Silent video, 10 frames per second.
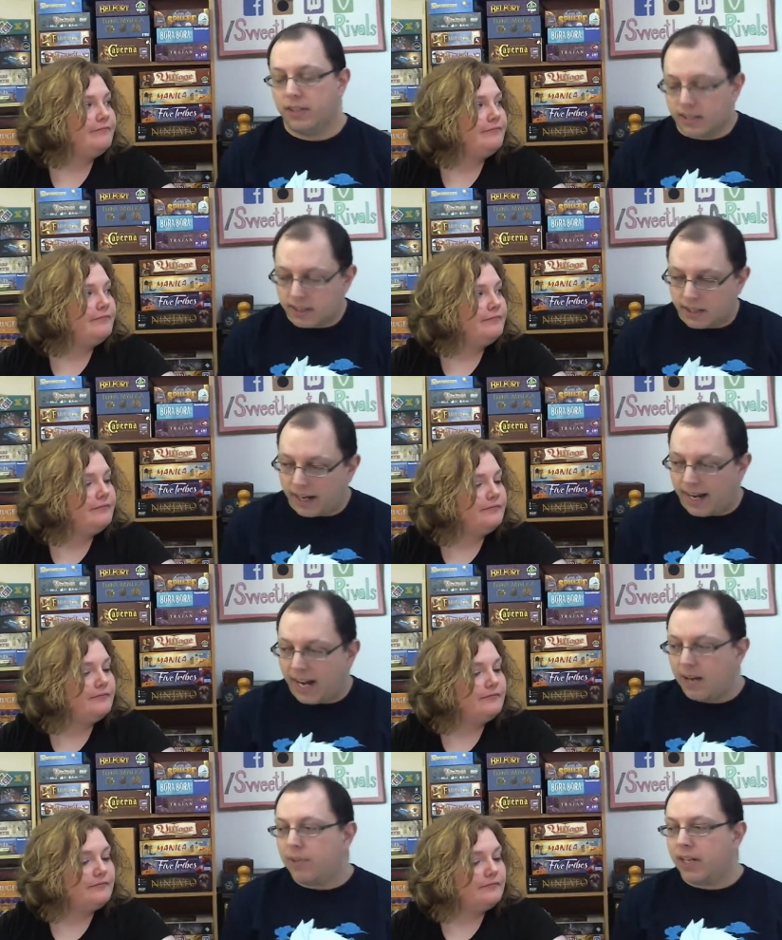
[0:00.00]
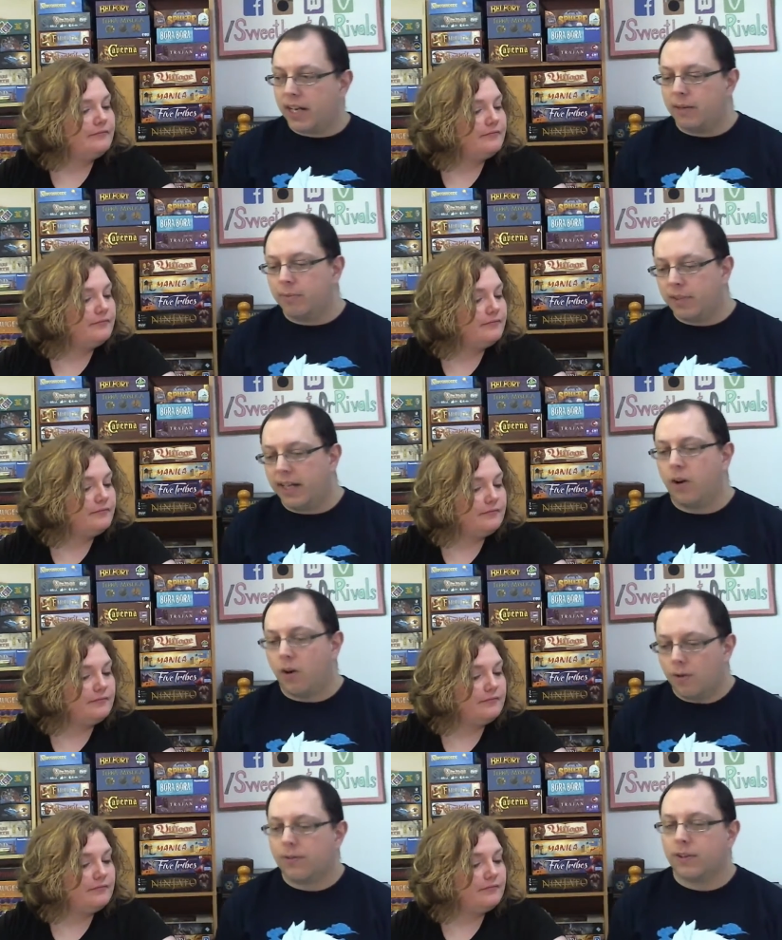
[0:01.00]
Speaker 1: this is a game that I could play
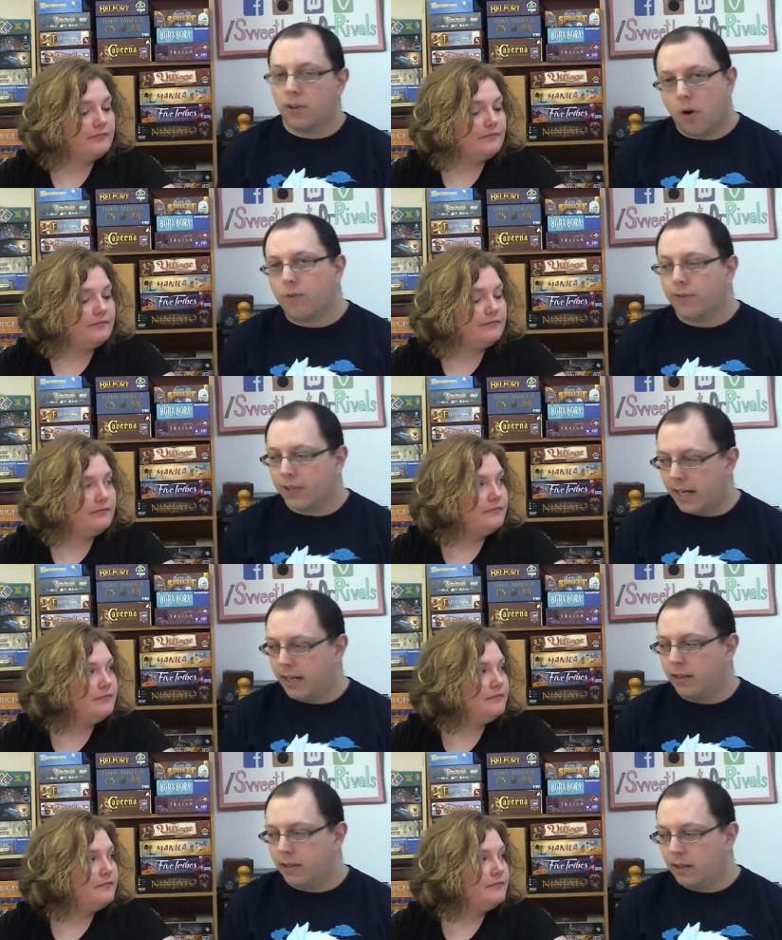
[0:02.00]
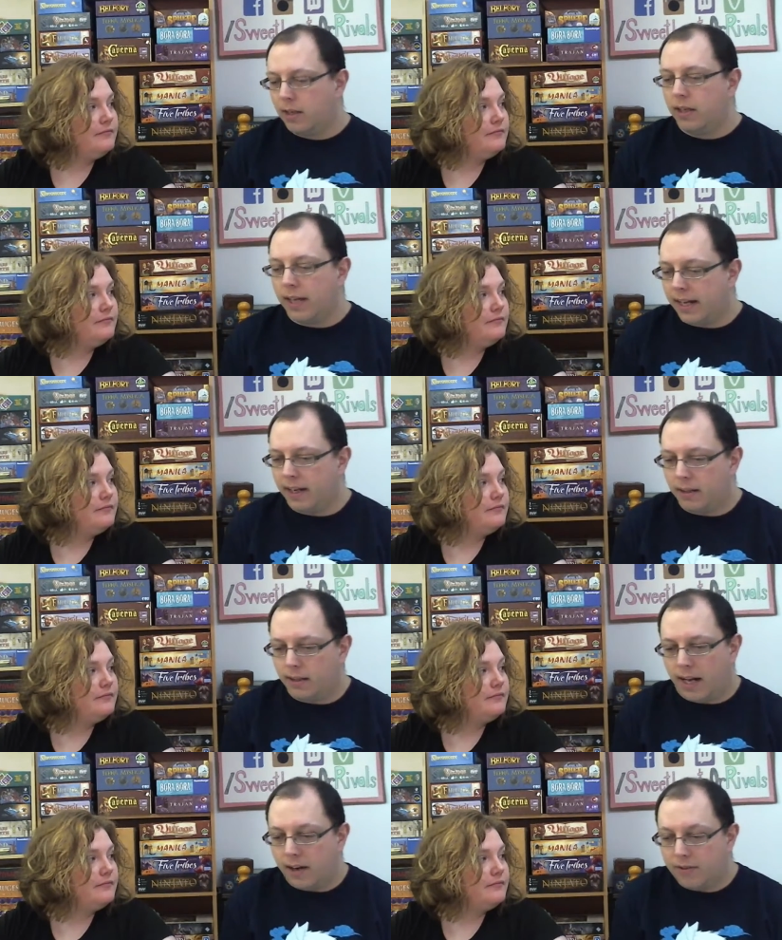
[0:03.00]
over and over again, and
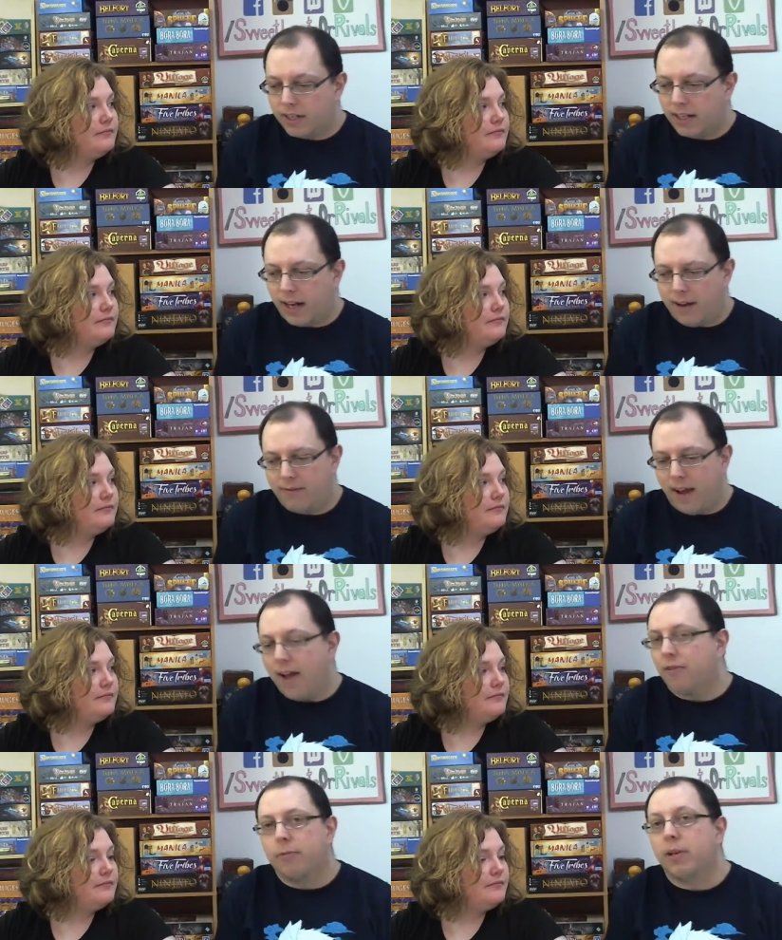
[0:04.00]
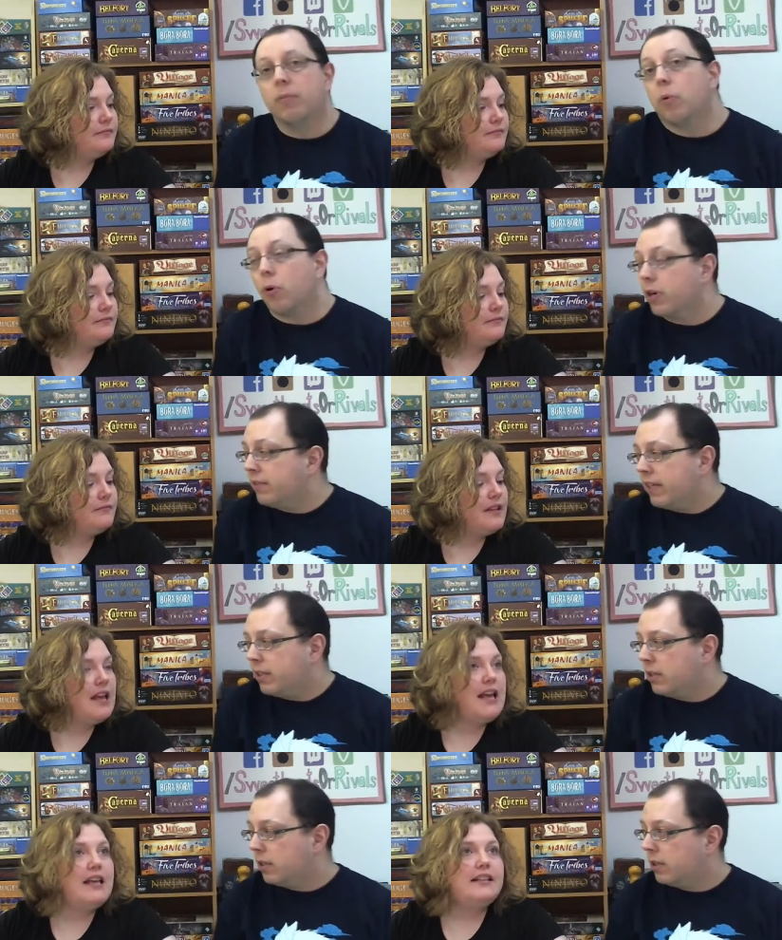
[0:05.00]
I don't think I've ever been bored of it.
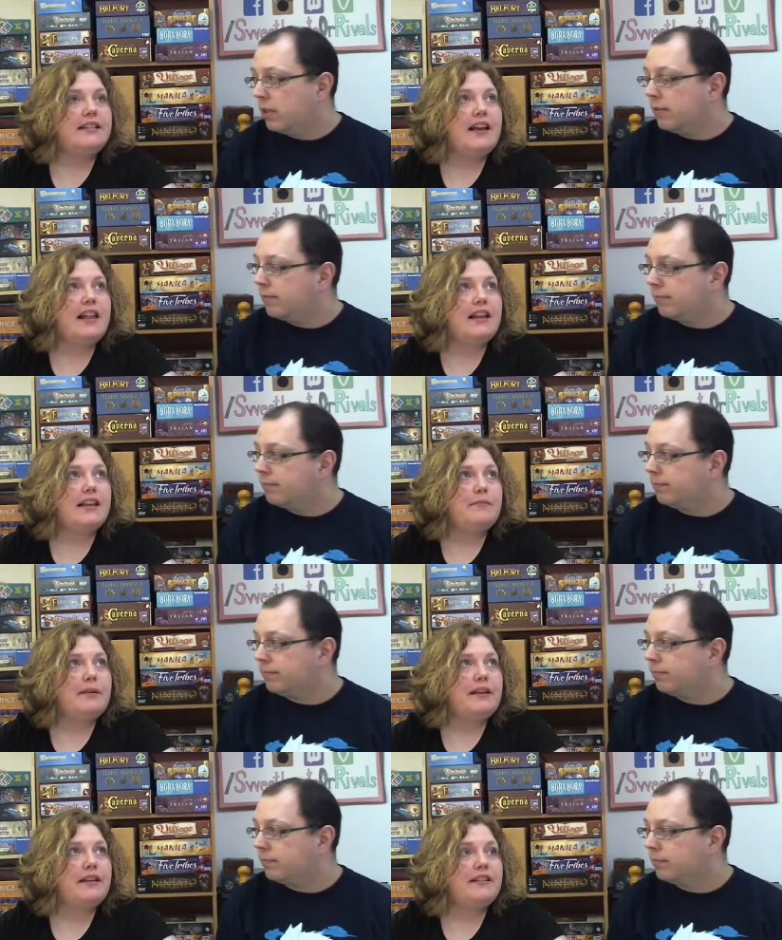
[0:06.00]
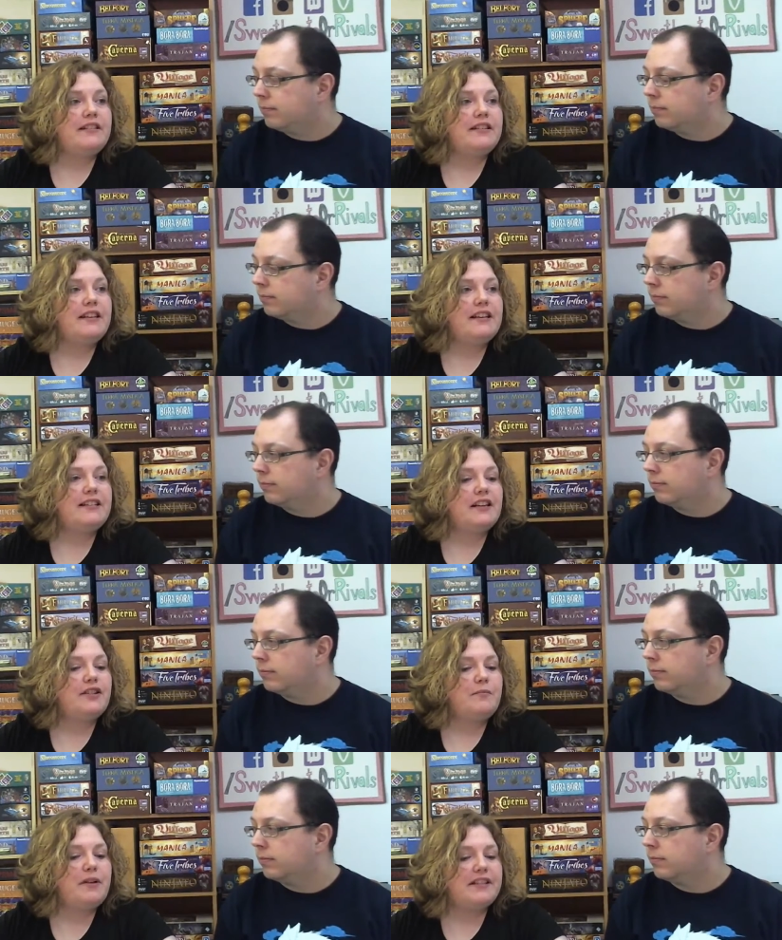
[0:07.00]
Speaker 2: See, I like it because it's such a
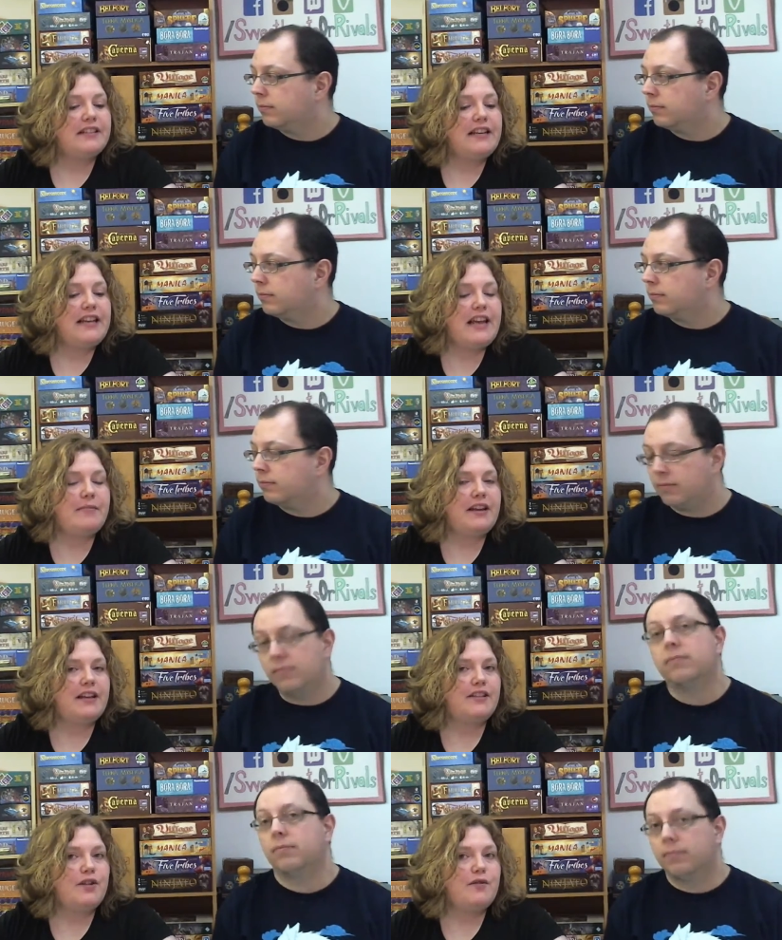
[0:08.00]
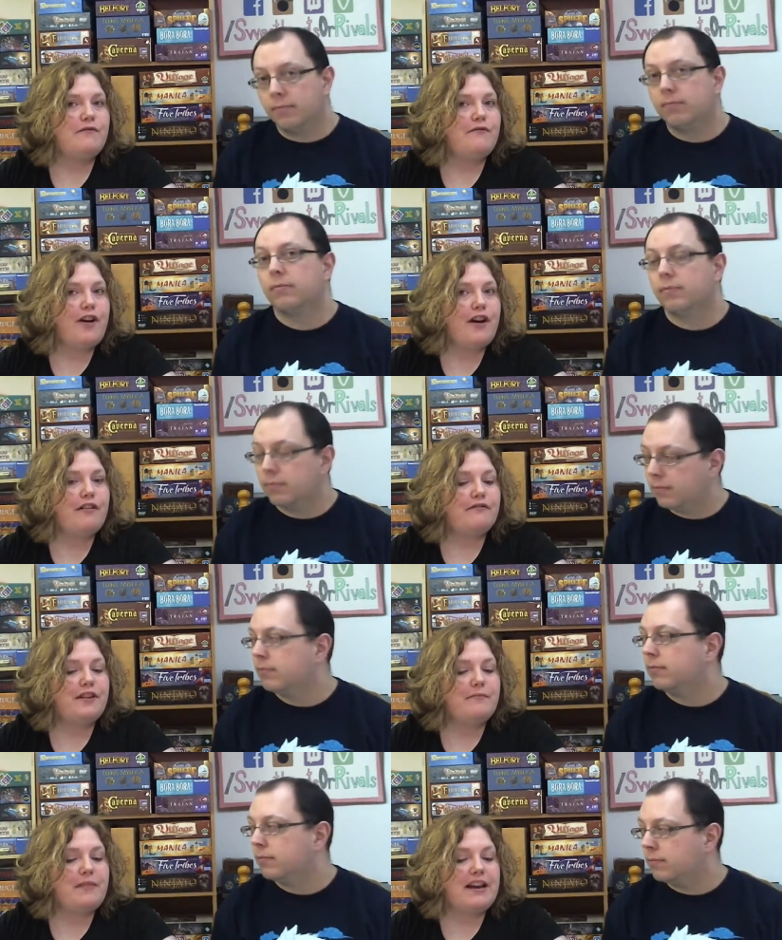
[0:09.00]
puzzly game, and I get so involved
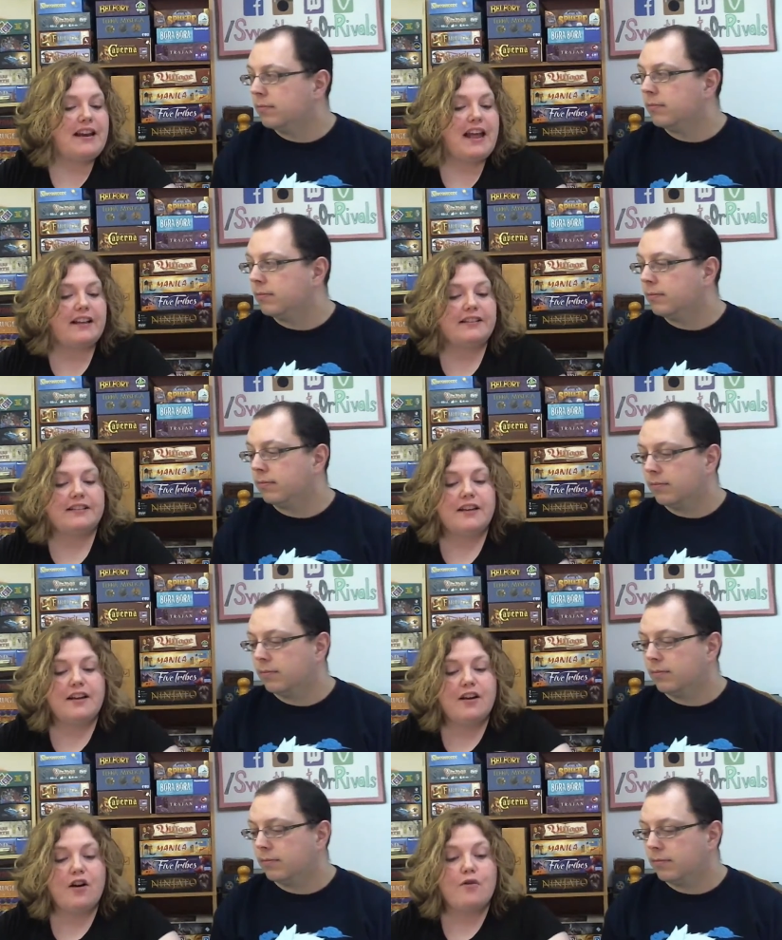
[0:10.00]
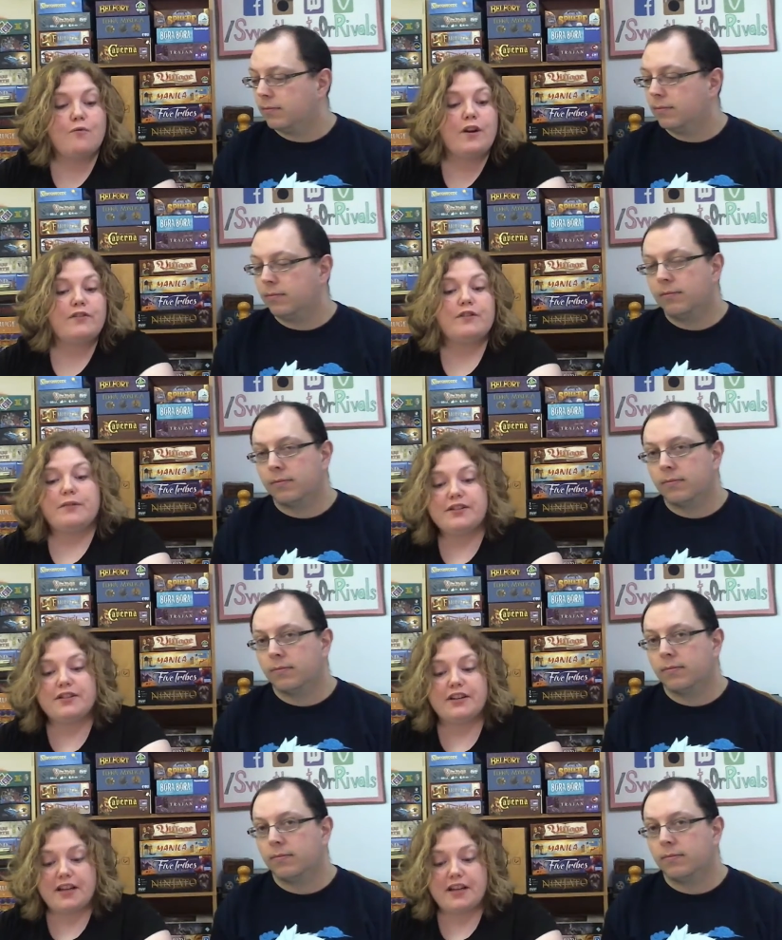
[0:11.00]
in my next. Wondering what's going to